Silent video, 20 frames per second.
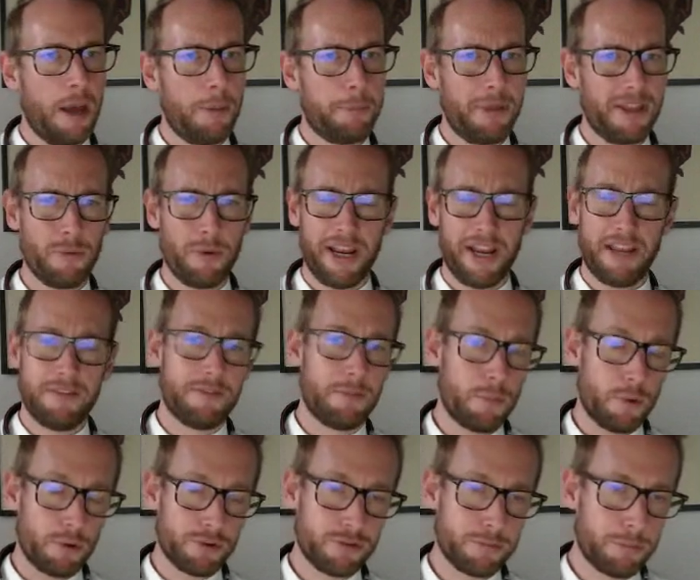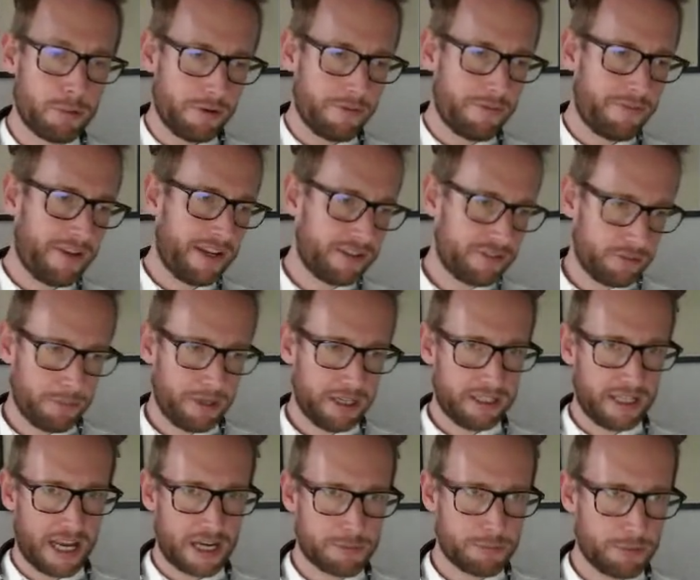By the way, the most important things to make
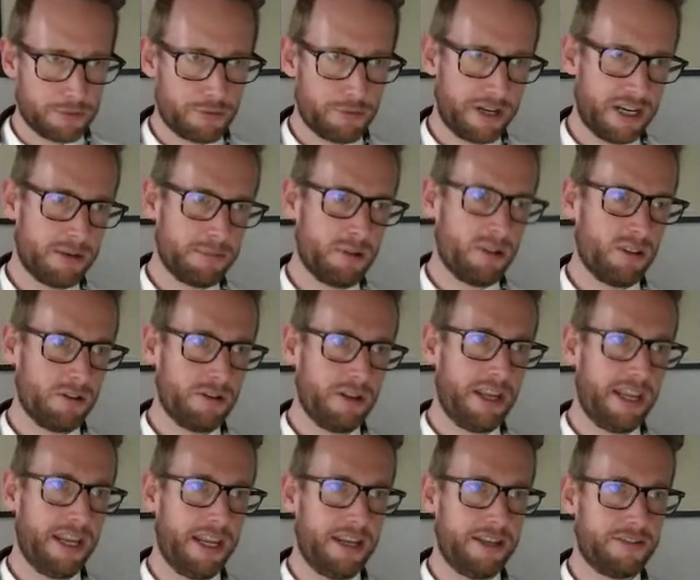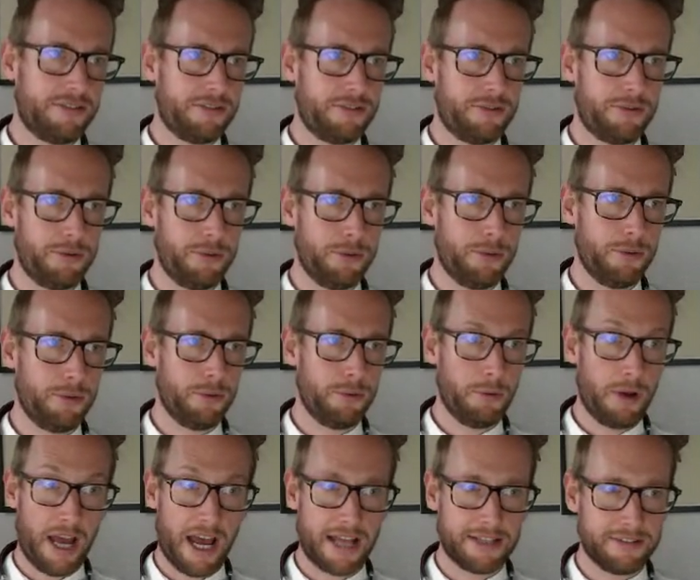dashboards readable is to
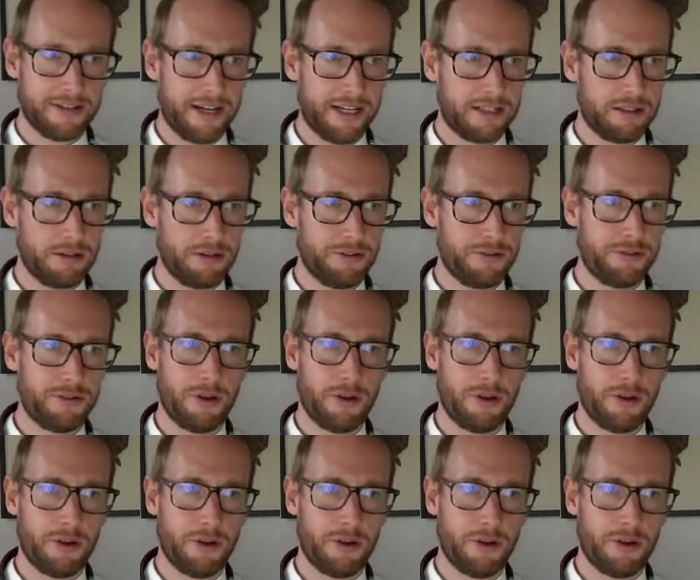add titles.